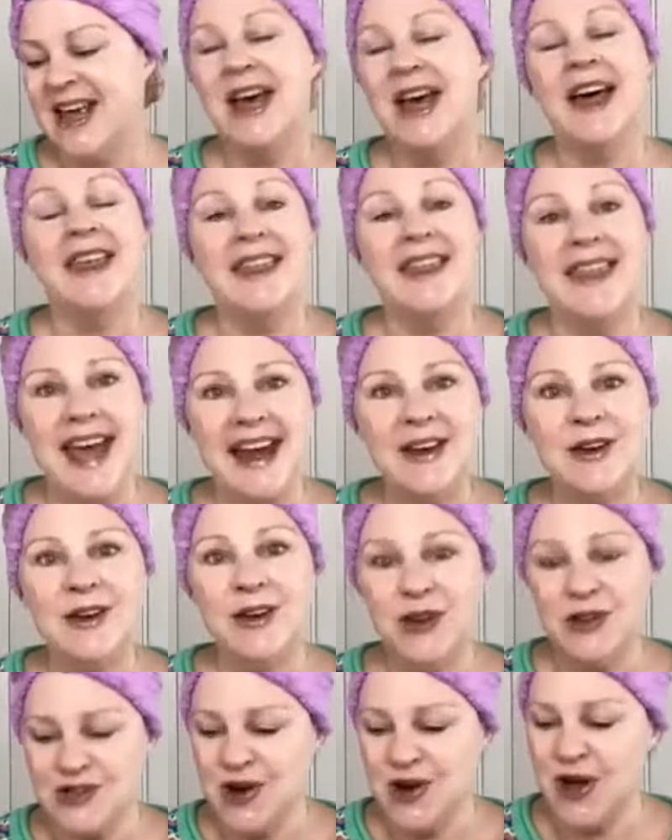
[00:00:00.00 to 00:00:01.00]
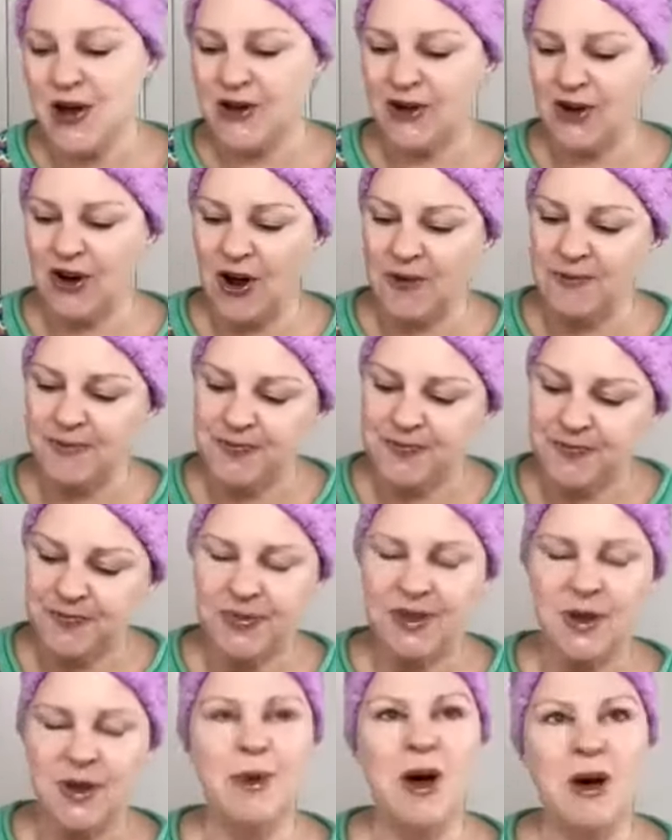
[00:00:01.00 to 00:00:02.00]
Then you turn it on.
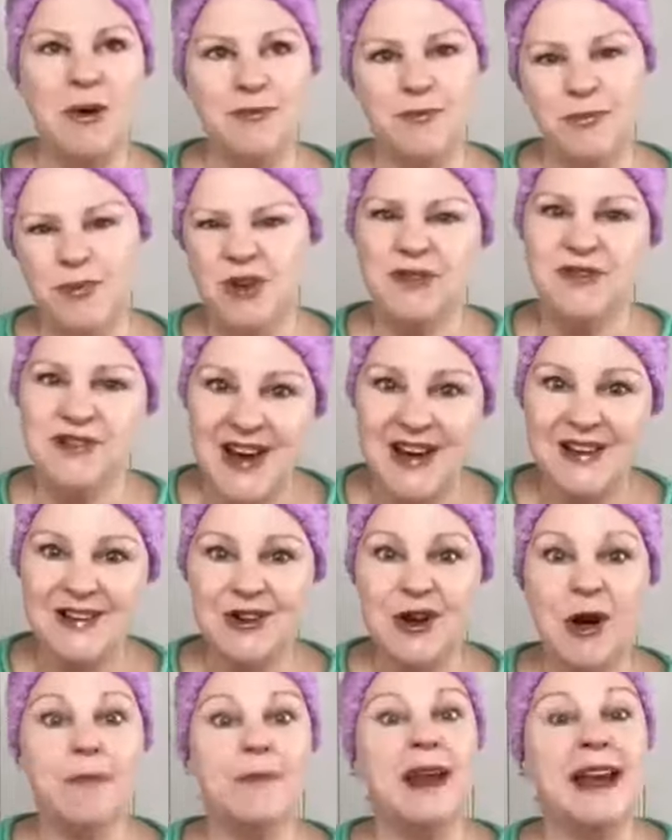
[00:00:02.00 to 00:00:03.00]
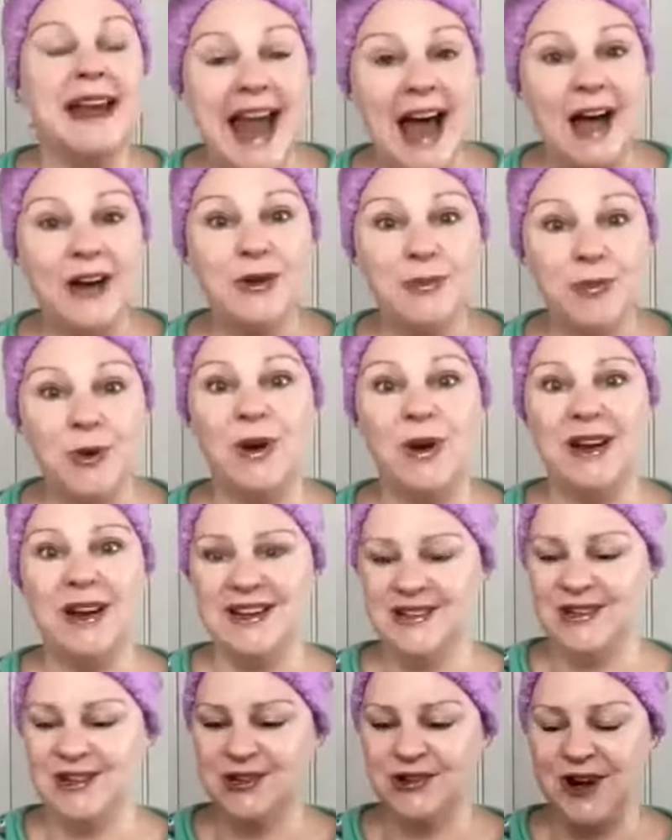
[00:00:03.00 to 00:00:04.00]
Well, you've turned it on, but now you put it
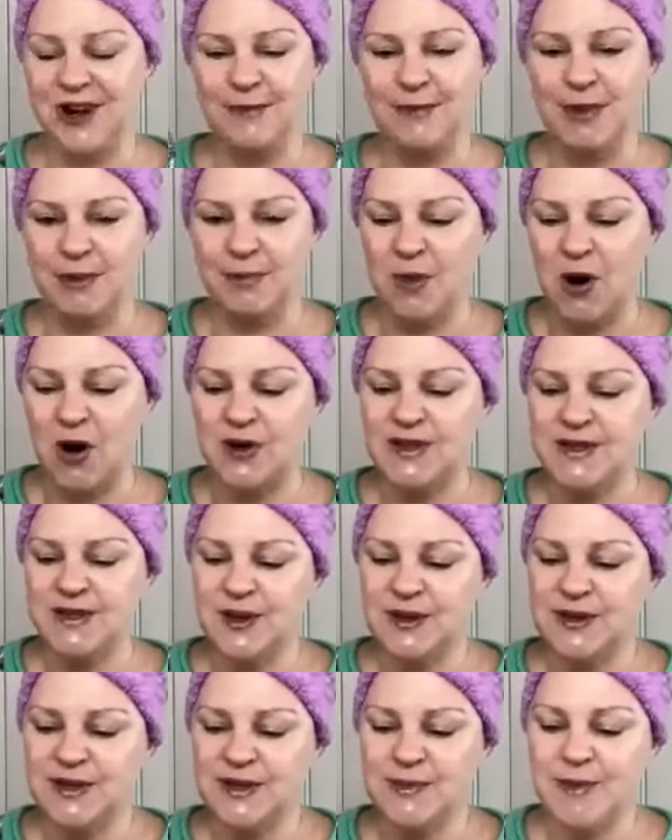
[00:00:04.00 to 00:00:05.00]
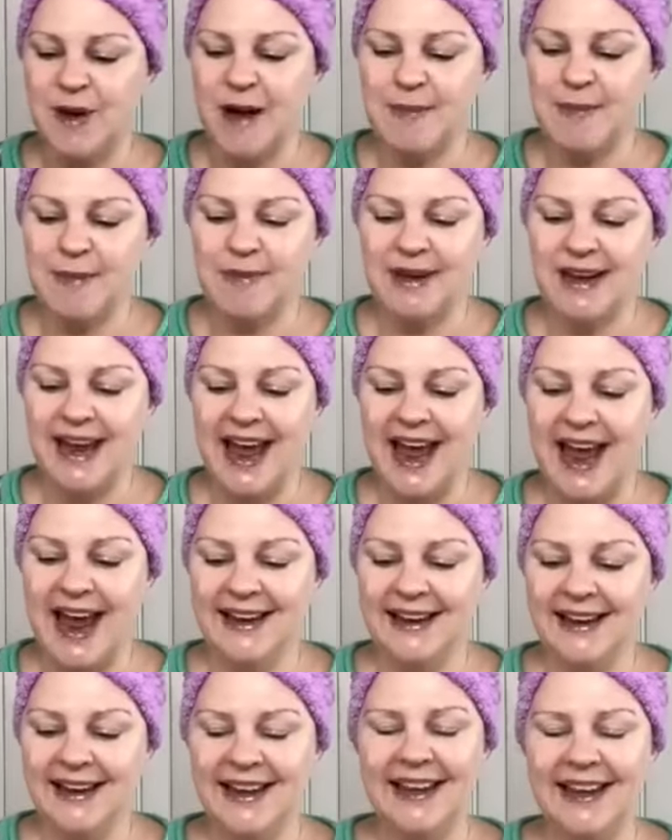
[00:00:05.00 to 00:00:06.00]
into treatment mode. So you swipe up
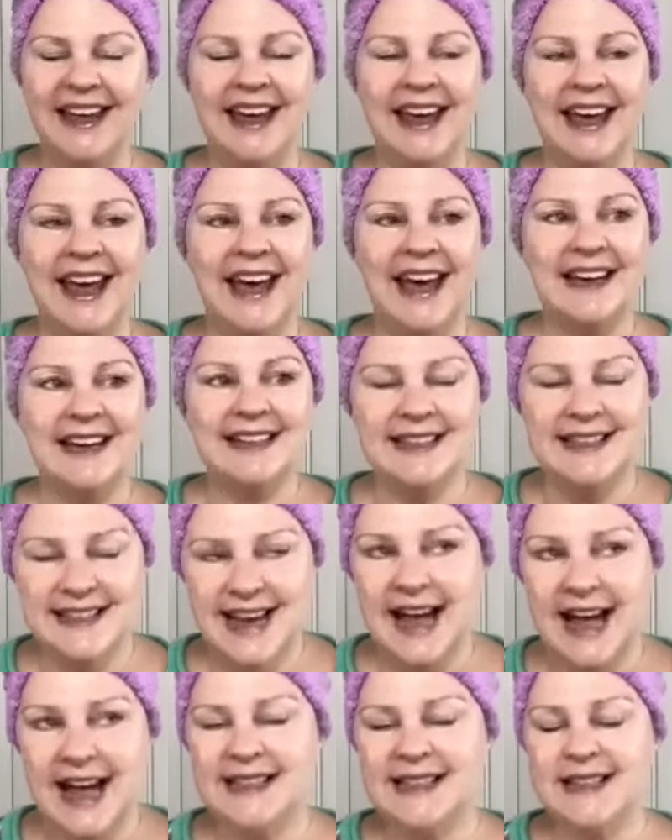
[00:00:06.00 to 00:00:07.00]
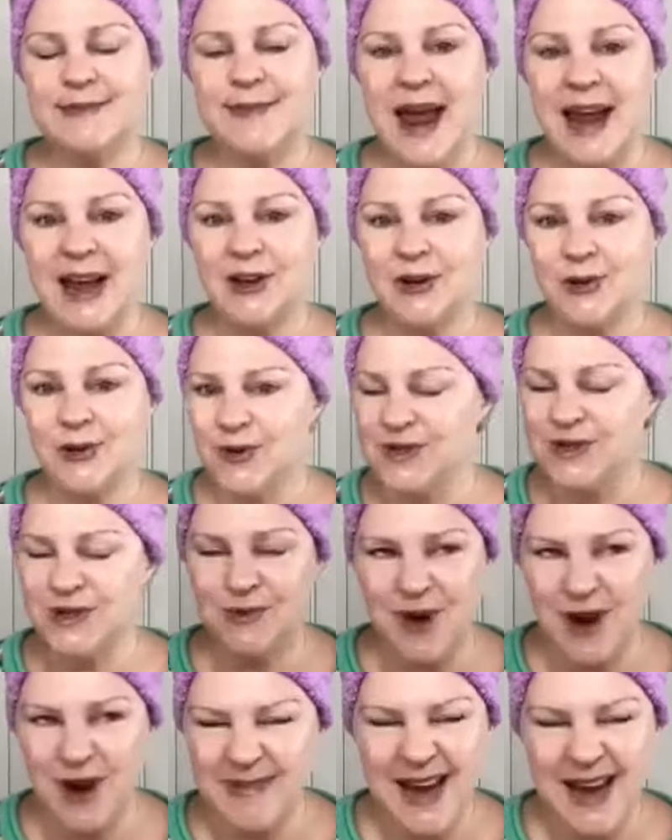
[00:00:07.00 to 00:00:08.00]
again and it starts to make a noise. You
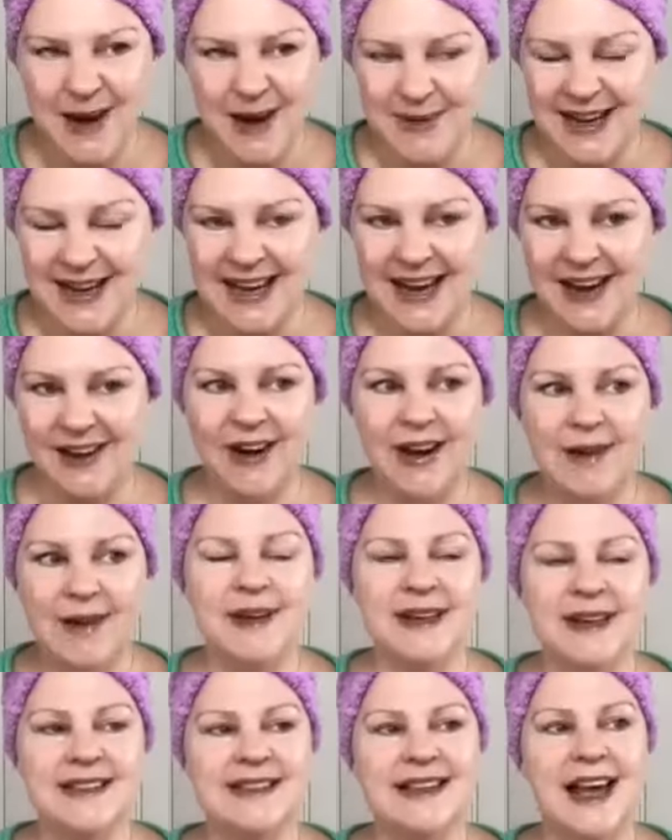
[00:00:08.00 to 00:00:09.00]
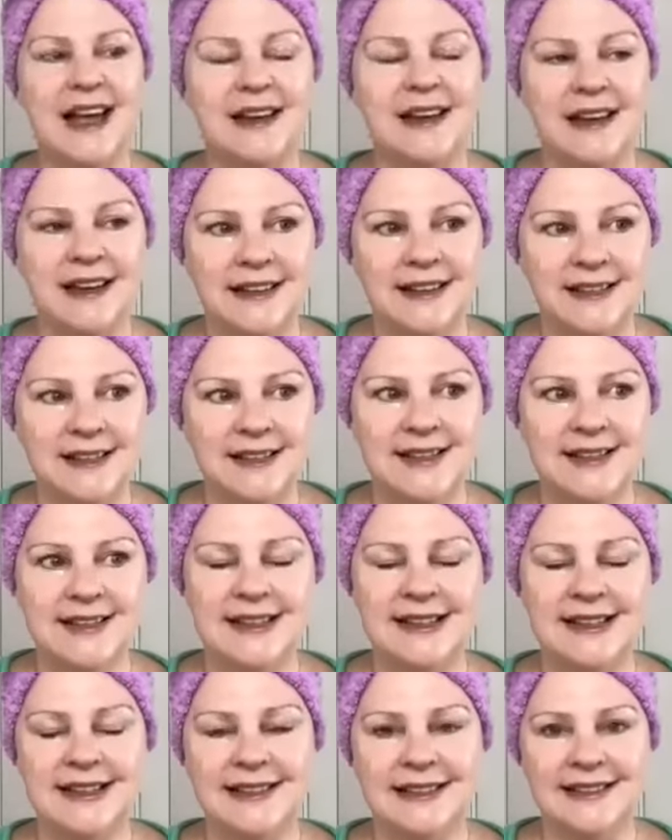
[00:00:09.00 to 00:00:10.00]
won't be able to hear it, but it's like
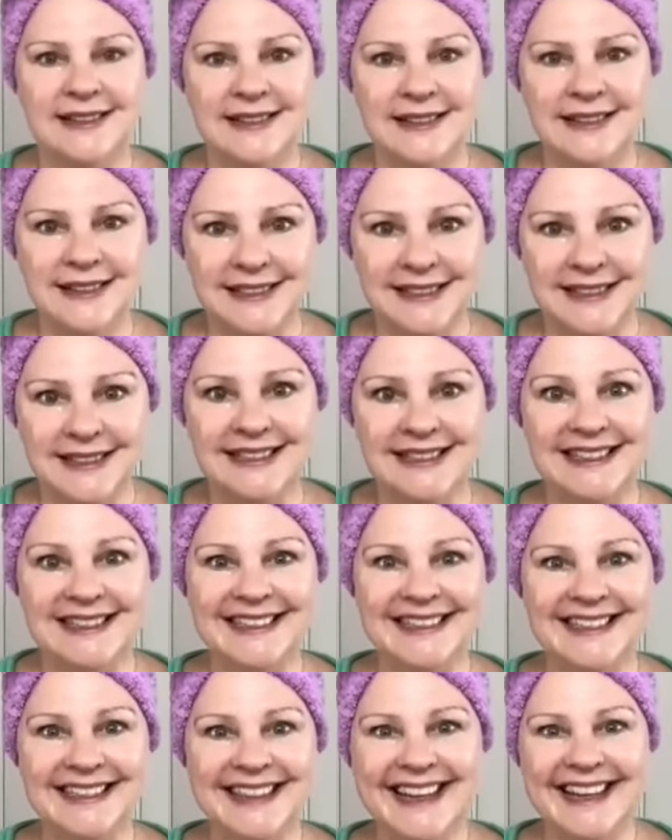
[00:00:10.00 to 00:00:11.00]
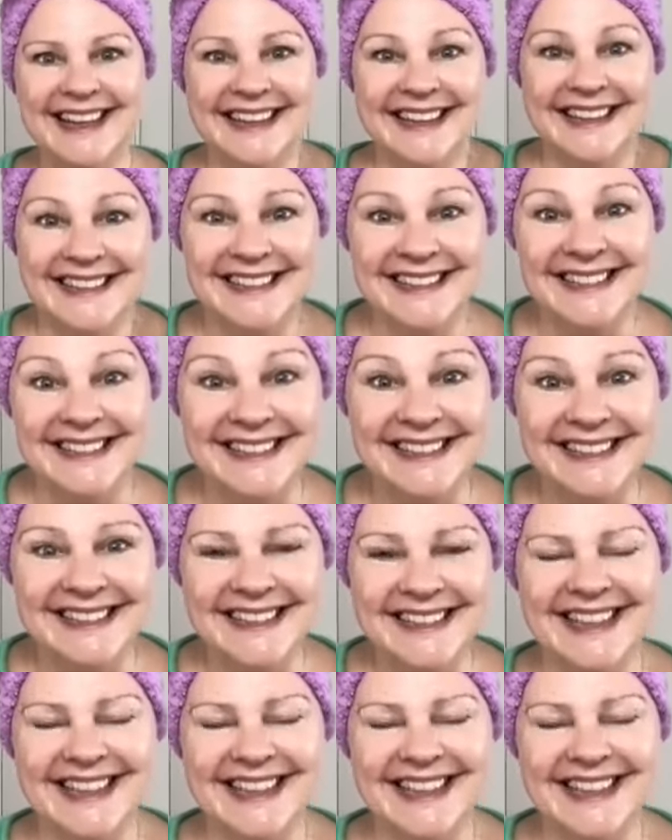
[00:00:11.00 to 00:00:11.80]
zzz, zzz, zzz.